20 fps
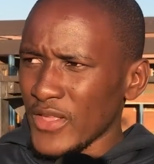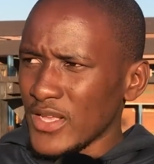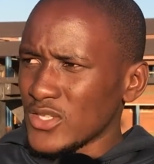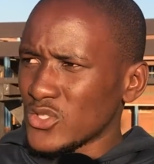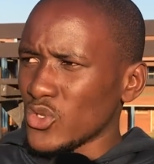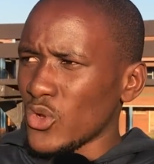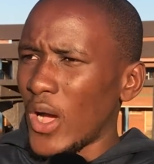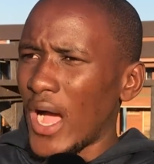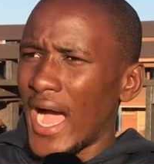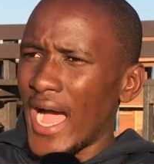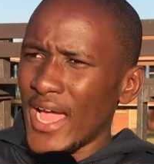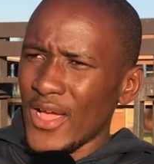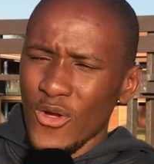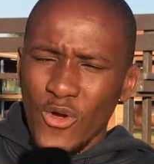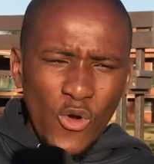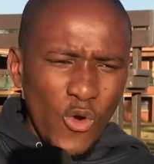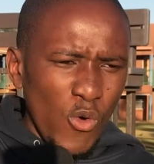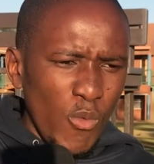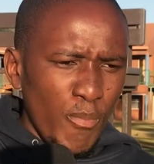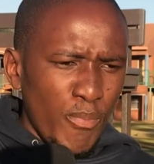So I
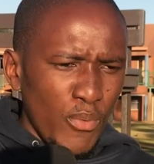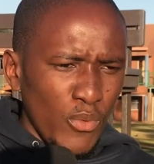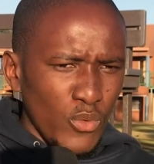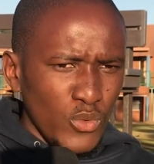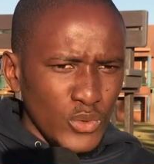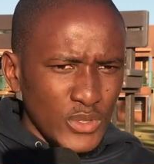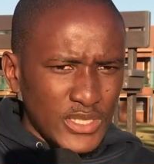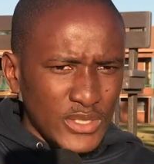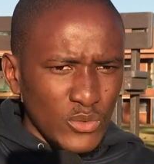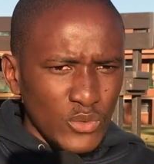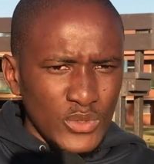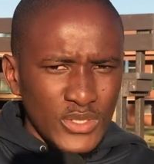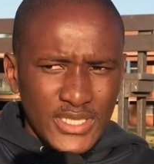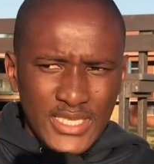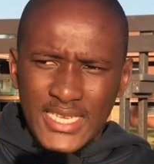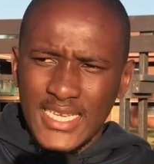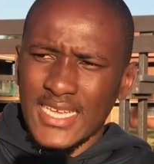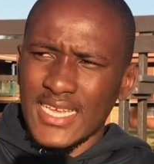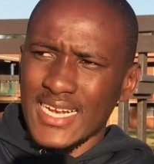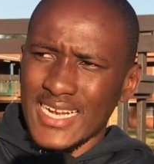hope Puguti
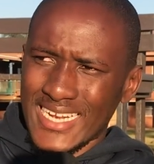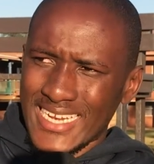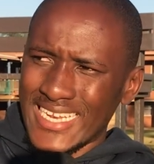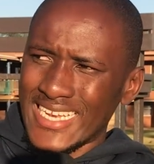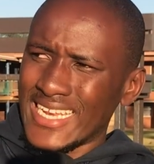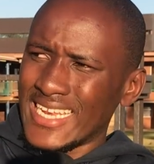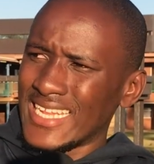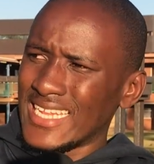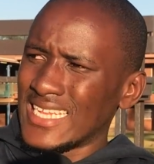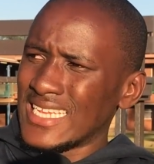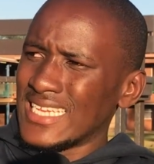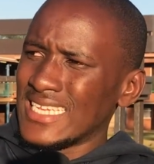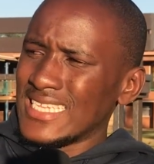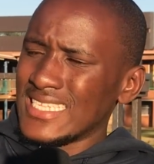Ntseki really